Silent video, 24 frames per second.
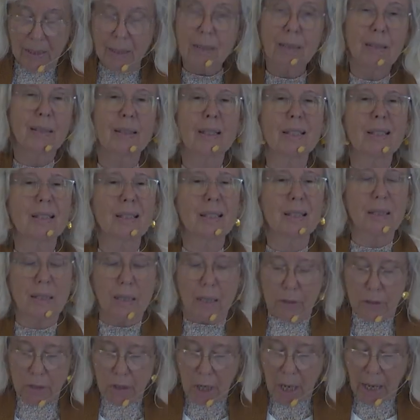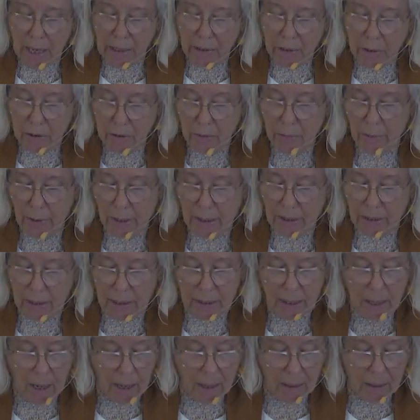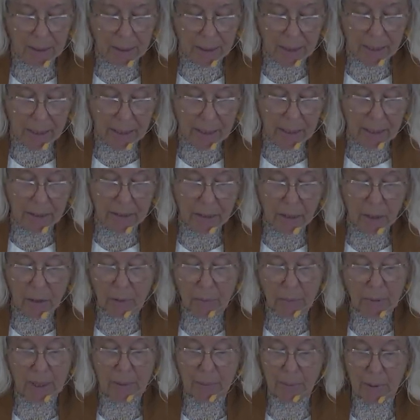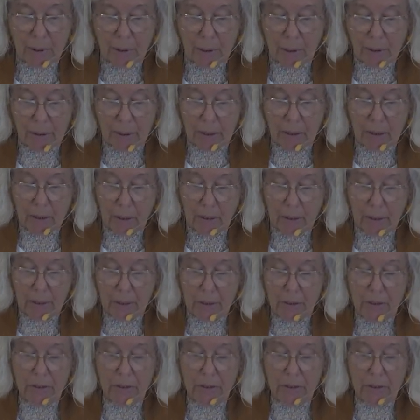This is a child-friendly holiday, and young people are encouraged to